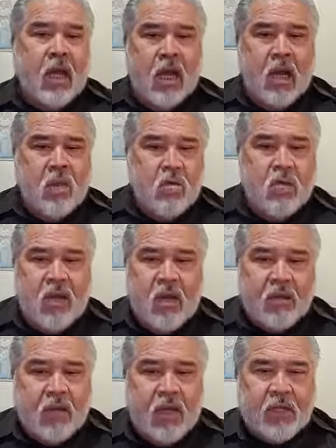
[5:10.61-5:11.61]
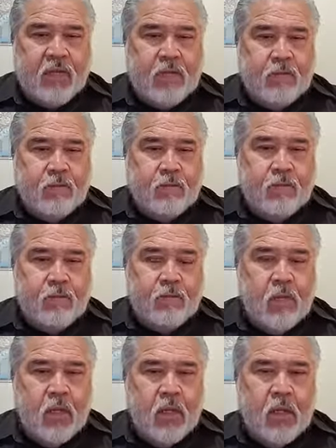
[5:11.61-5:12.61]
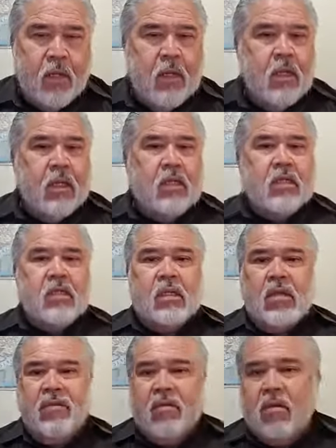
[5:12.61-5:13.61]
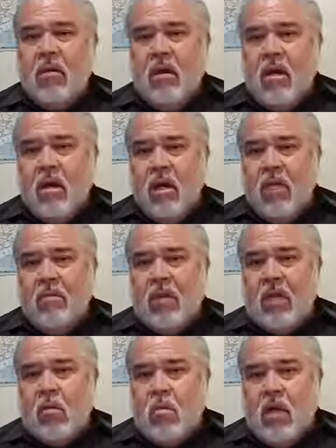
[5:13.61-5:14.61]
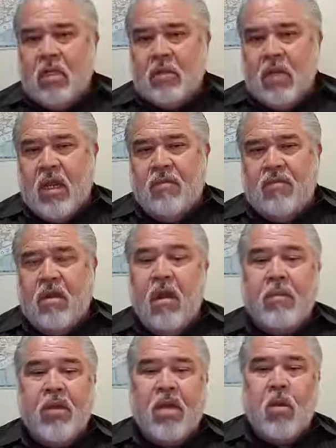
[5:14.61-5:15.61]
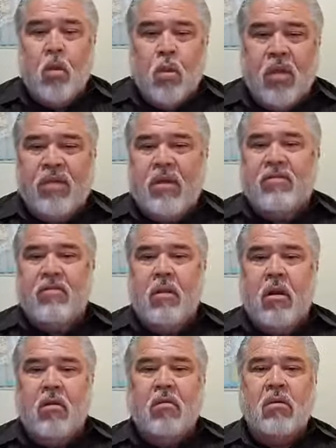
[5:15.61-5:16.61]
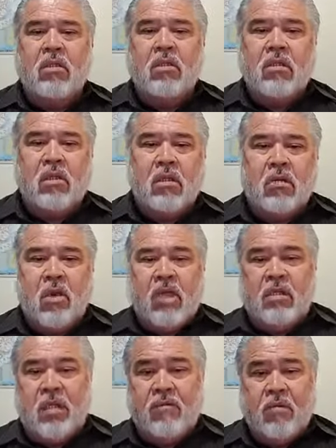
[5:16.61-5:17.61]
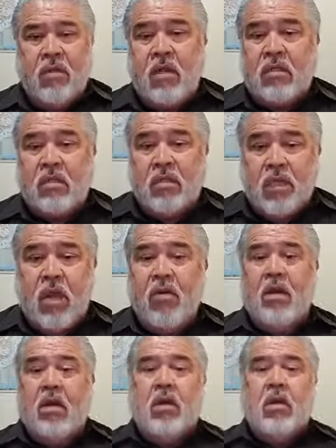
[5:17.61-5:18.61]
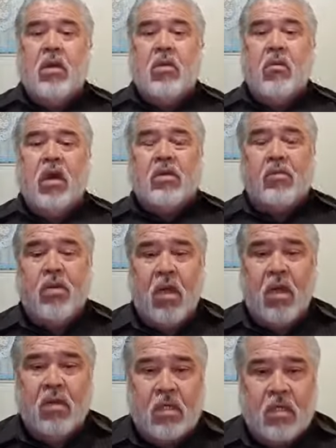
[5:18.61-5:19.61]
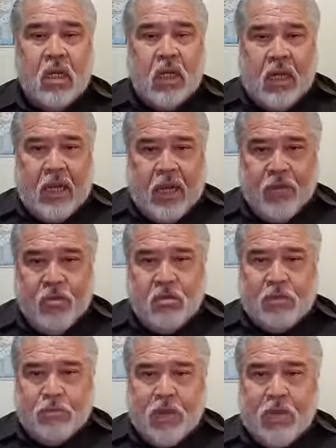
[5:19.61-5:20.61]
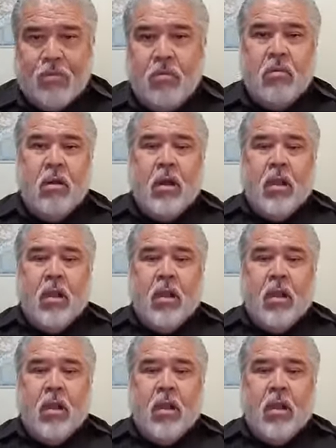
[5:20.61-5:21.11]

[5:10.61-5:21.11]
Are you paying attention? He says, if you are not being a watchman, if you're not being a witness for our Lord Jesus Christ, if you're not sharing Christ with others, and those people